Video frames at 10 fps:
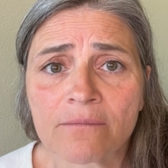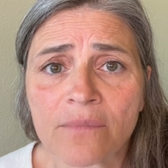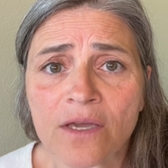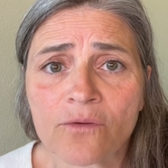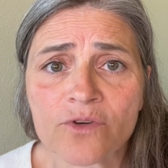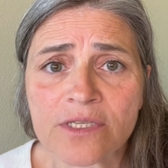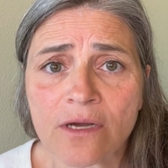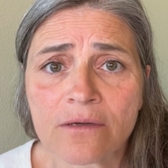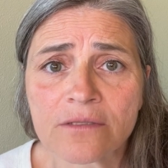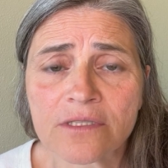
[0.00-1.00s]
can
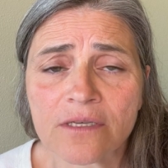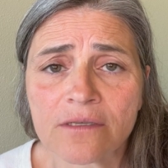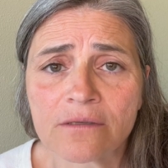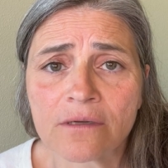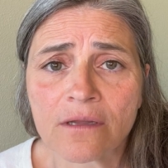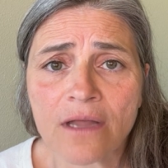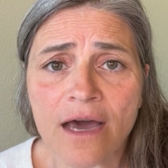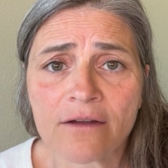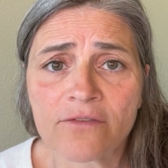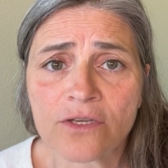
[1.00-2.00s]
result in a
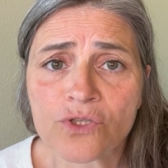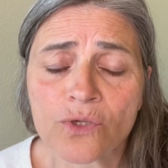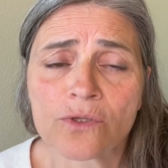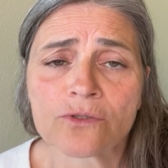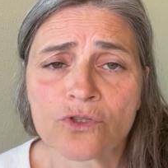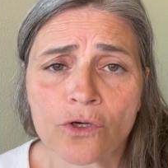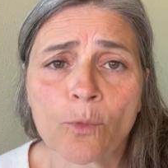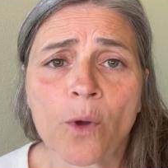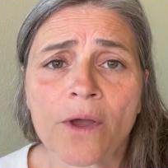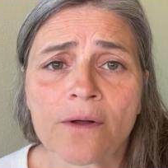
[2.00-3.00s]
lot of internal
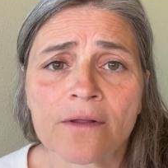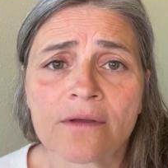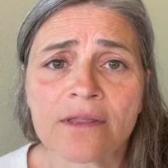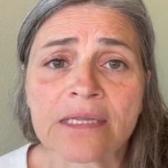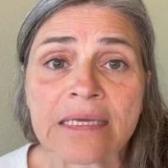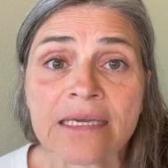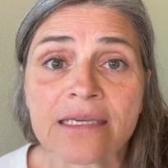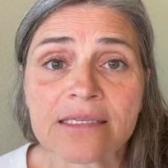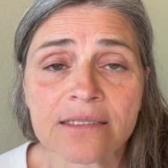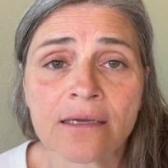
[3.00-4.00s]
turmoil in the
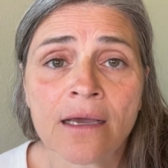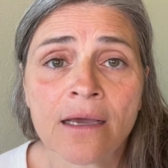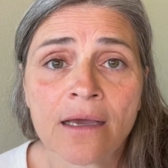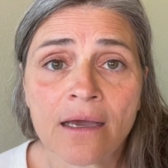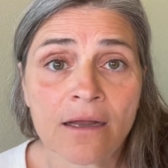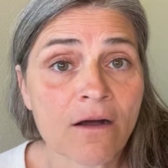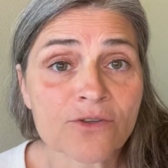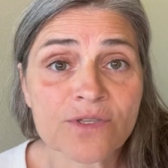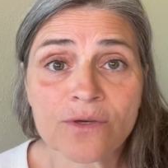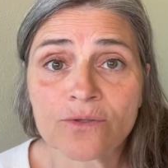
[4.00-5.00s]
least, and
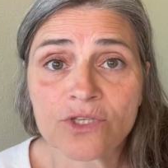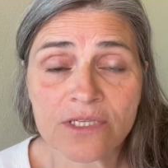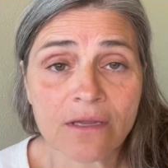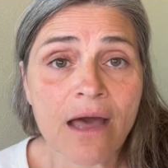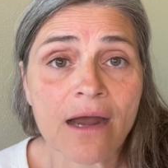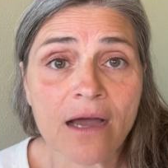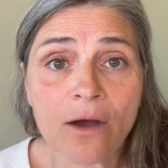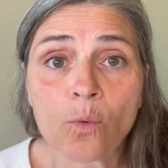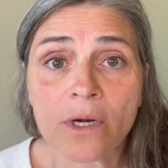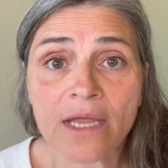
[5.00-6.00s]
also just a lot of
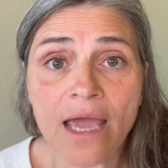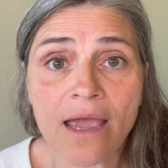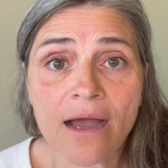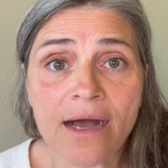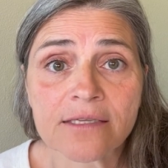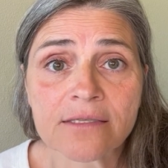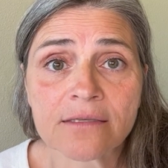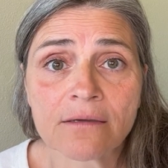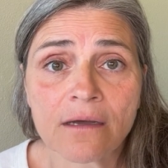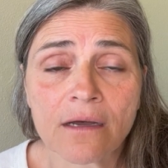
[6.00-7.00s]
outward
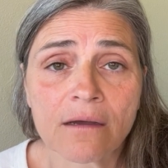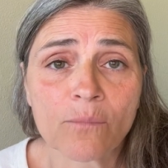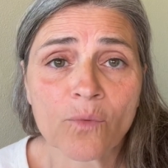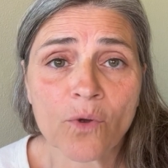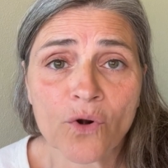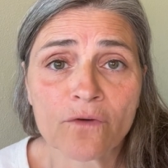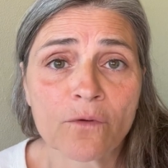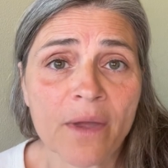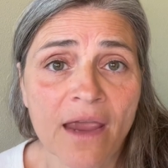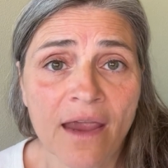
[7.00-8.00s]
chaos.
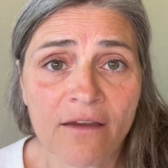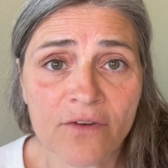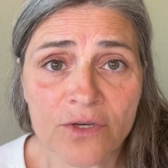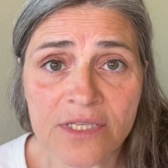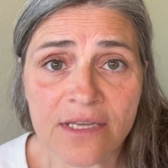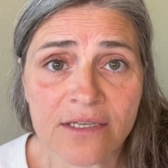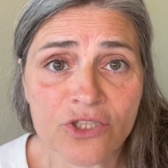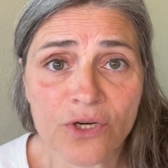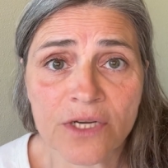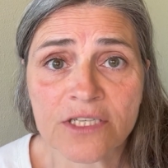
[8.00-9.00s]
Hurtful behaviors then
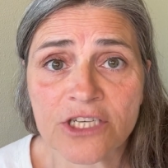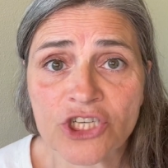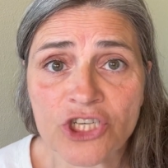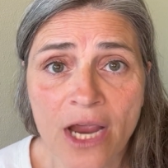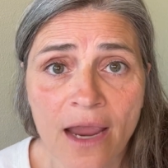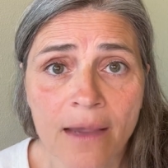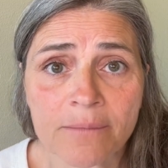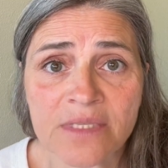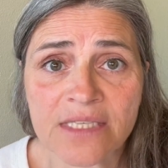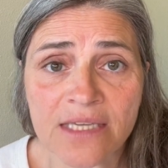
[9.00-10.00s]
turn into
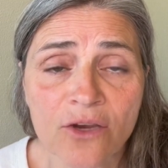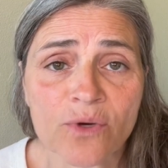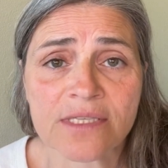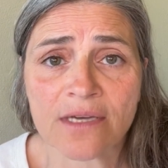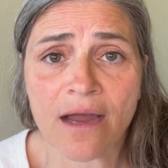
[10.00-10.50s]
shame, secrets, and